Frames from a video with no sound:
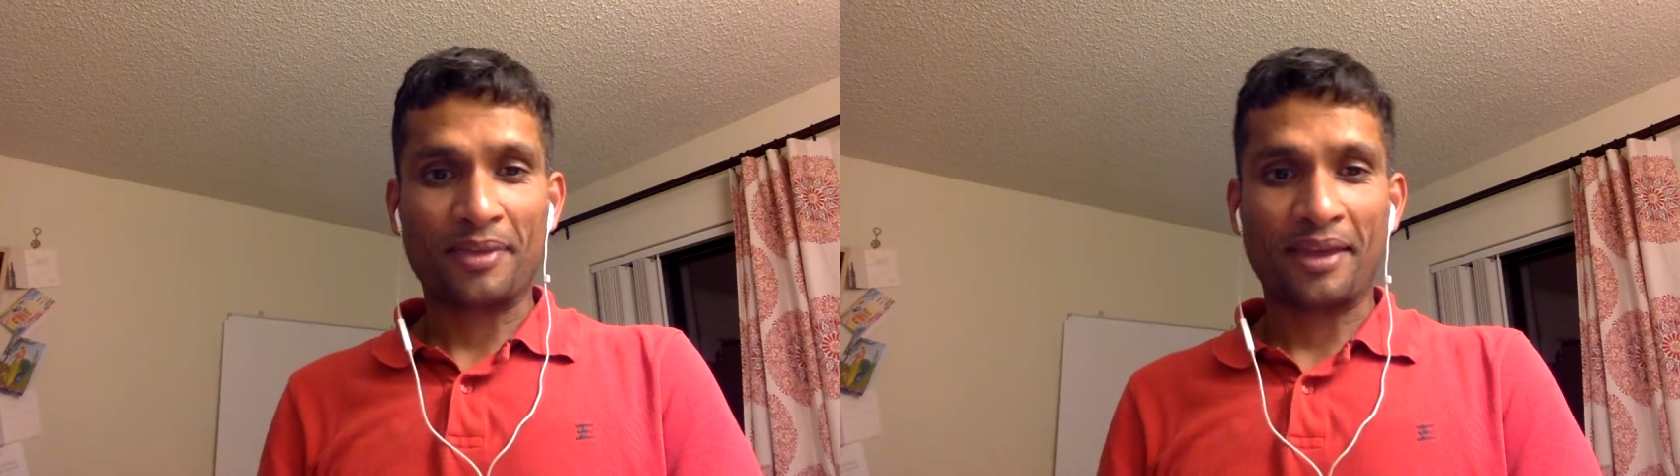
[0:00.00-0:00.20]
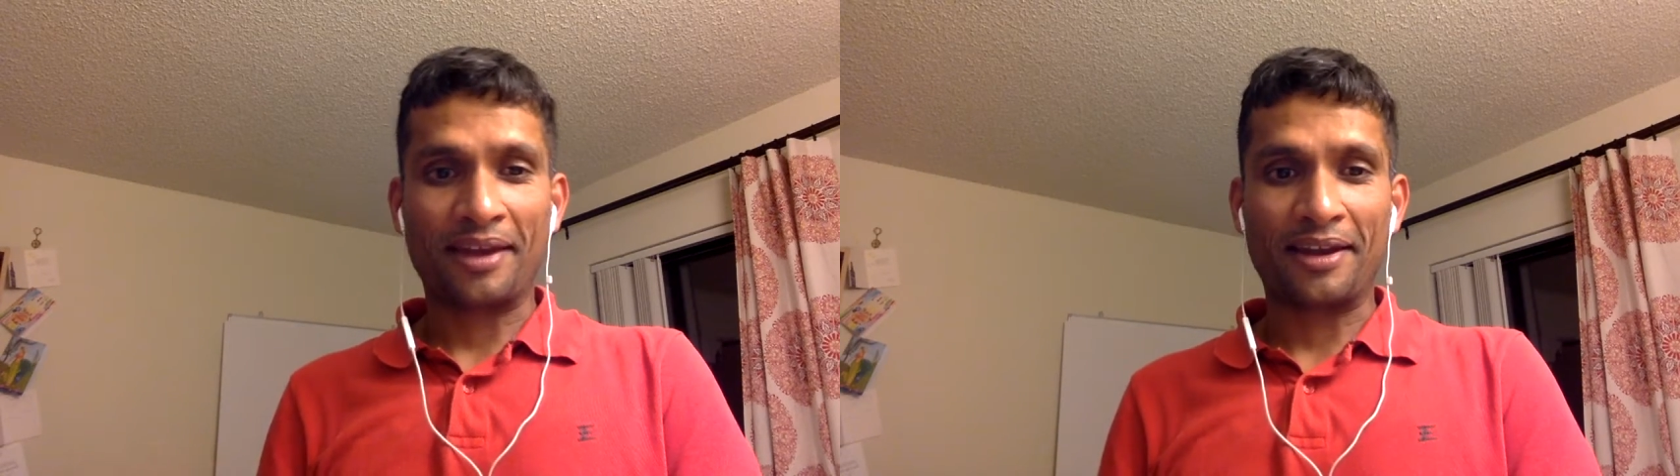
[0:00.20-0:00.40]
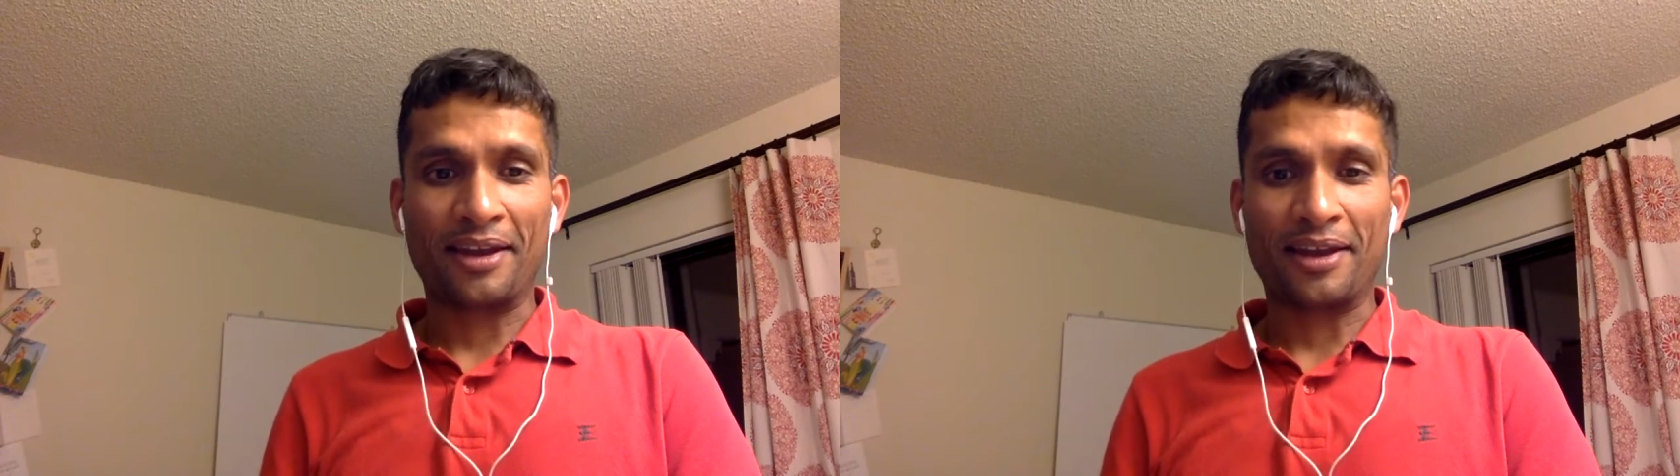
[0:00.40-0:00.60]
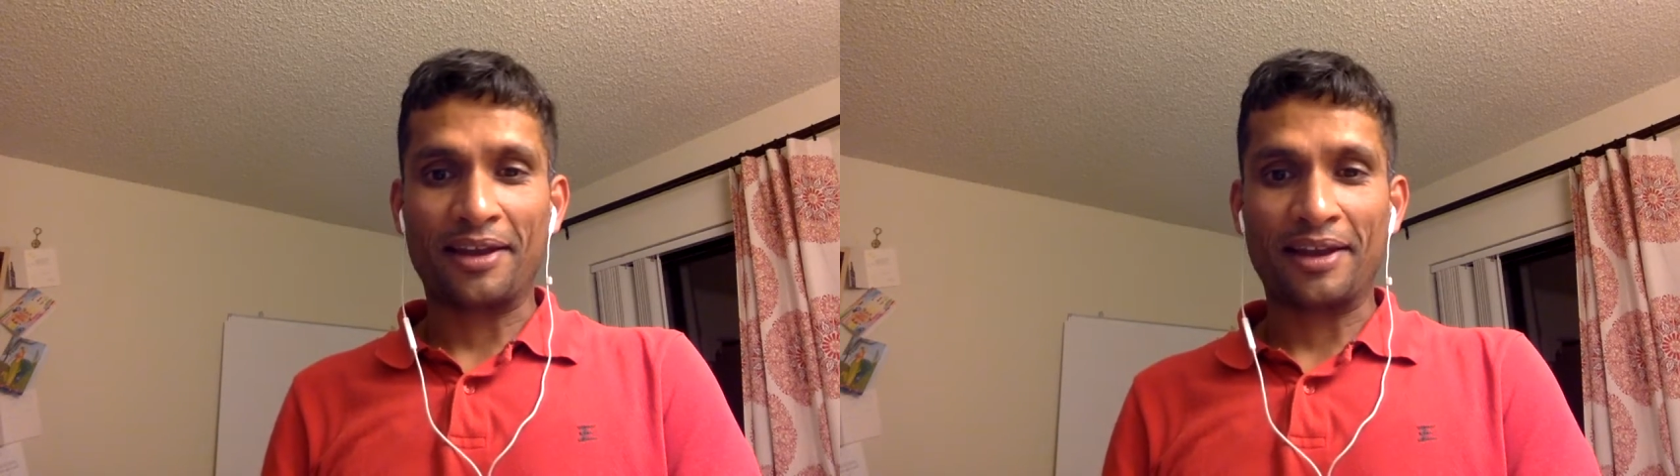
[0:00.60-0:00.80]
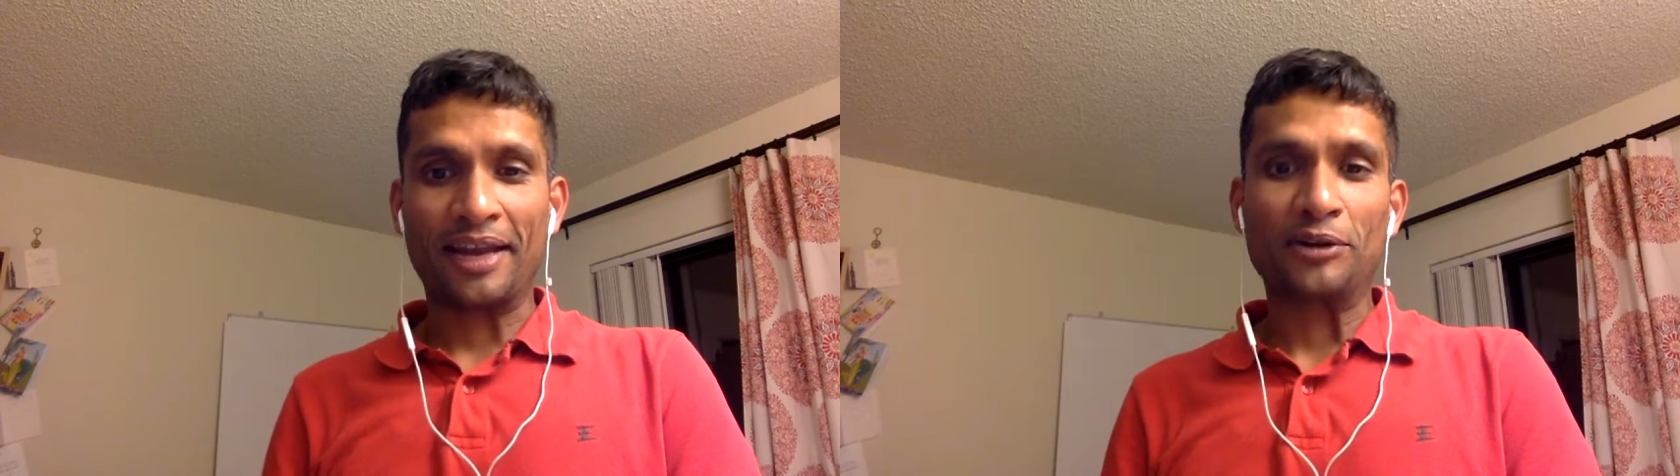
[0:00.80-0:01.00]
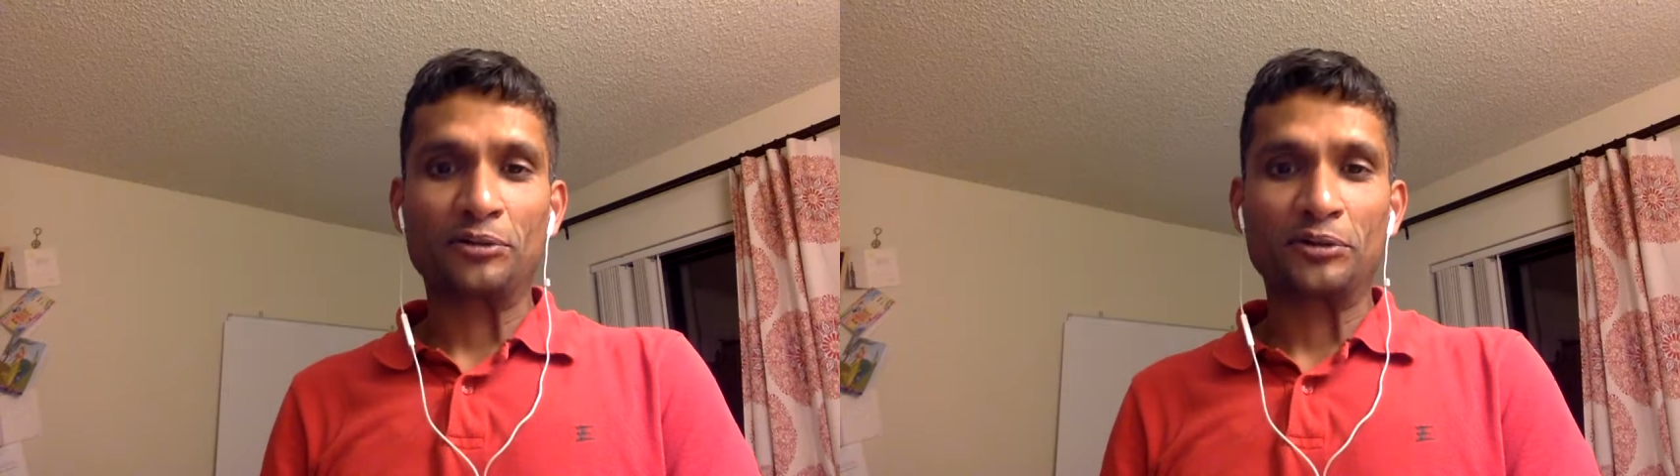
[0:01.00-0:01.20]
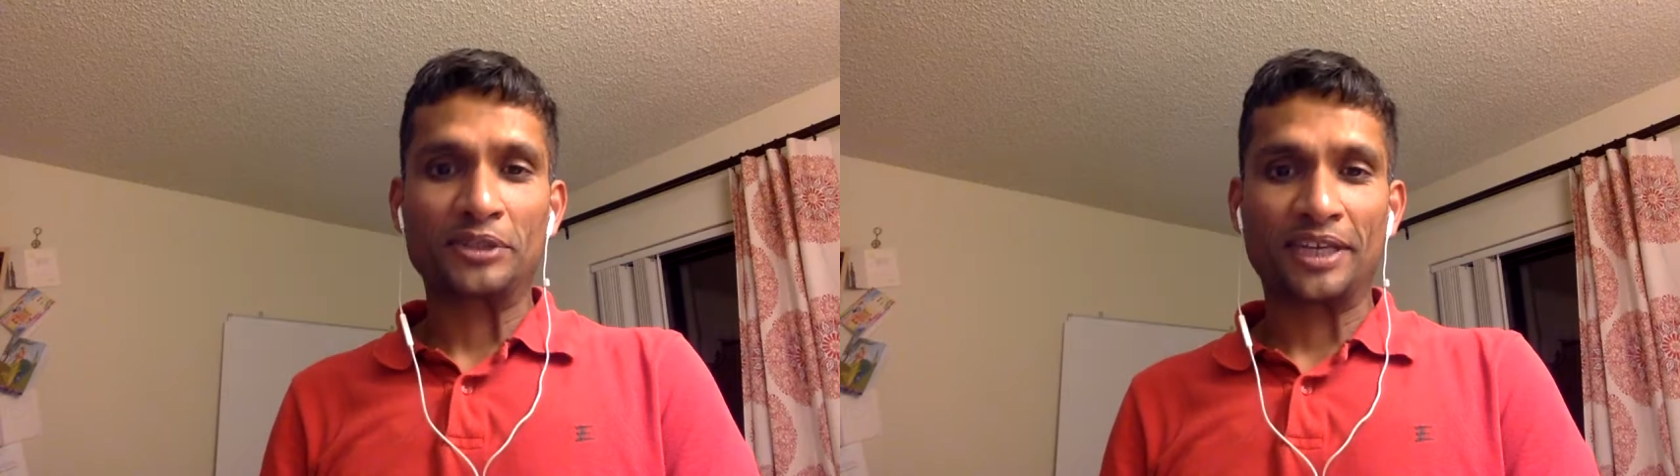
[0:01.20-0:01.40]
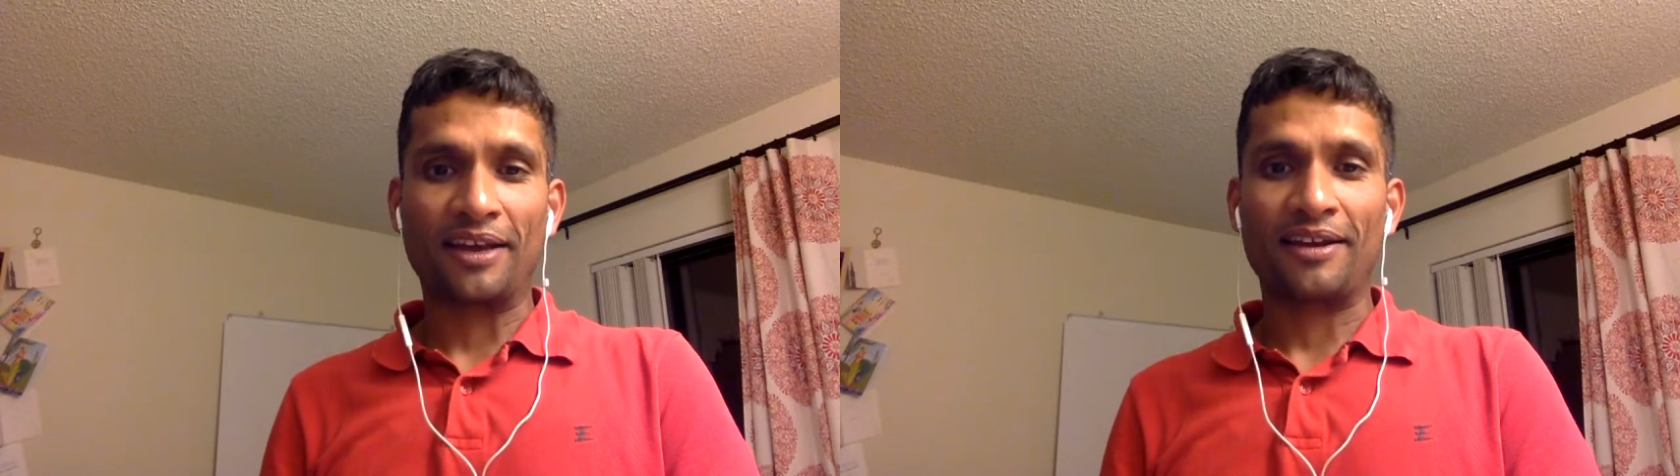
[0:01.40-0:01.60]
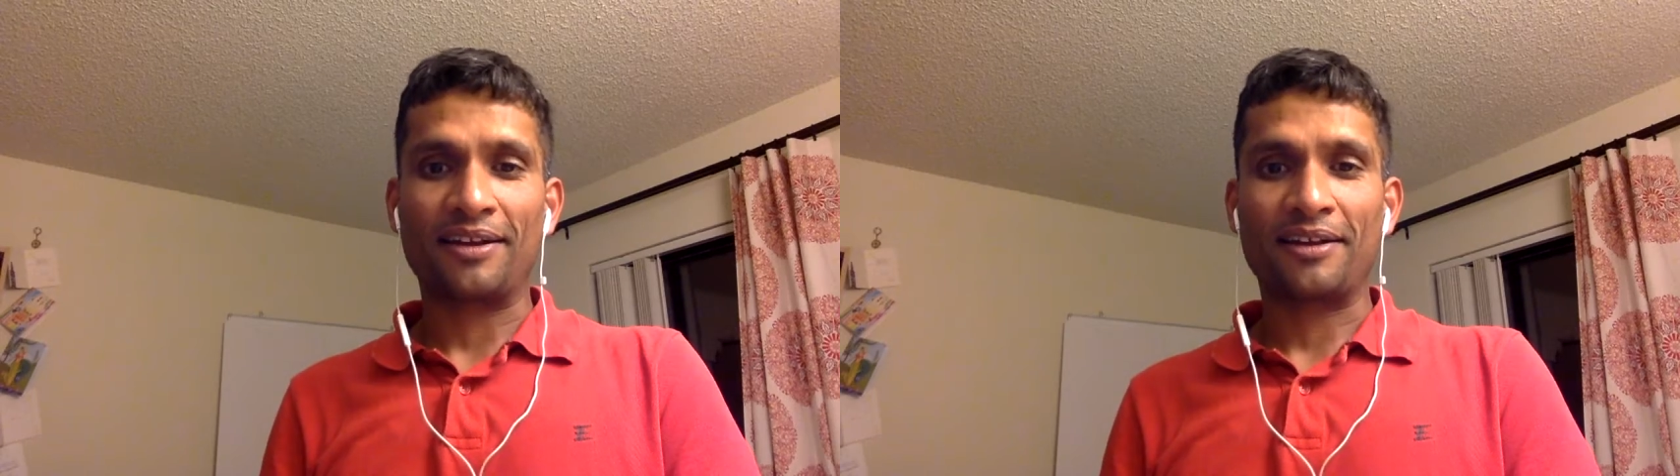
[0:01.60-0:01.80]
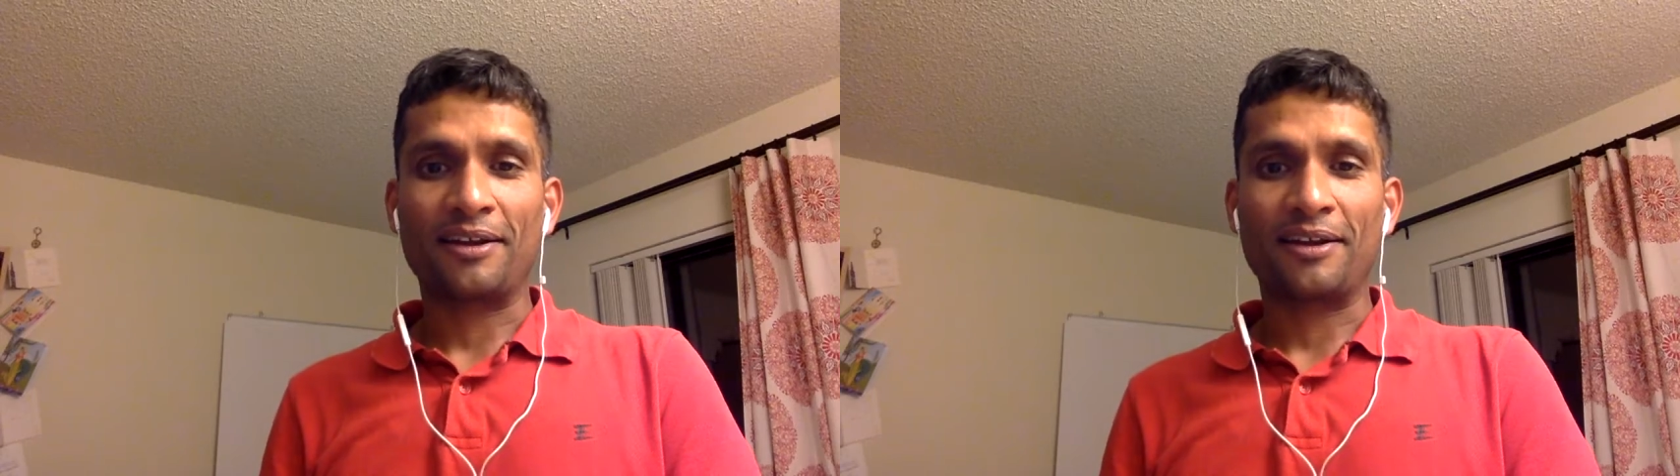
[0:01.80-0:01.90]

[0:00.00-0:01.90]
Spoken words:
and glad to share